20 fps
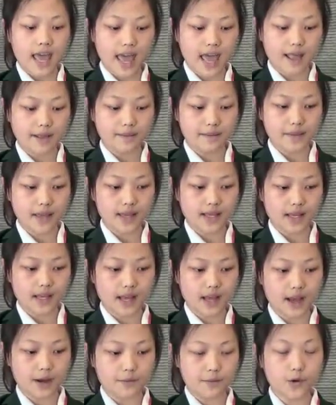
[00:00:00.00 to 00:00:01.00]
and make,
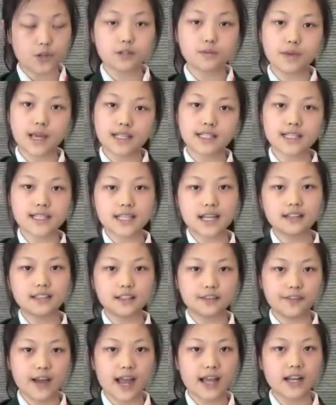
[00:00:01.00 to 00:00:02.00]
which makes the cell
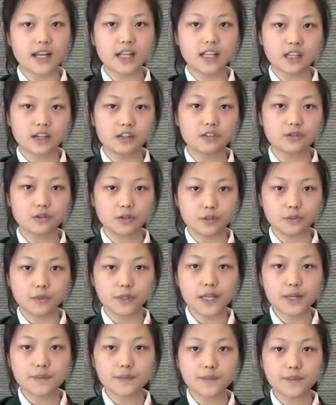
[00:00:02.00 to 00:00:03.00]
divide
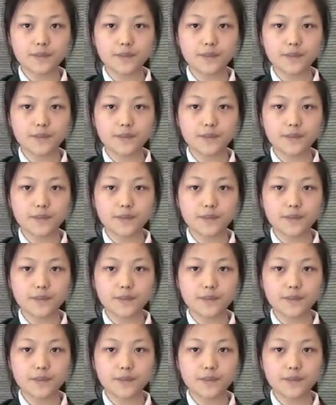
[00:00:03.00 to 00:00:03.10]
uncontrollably.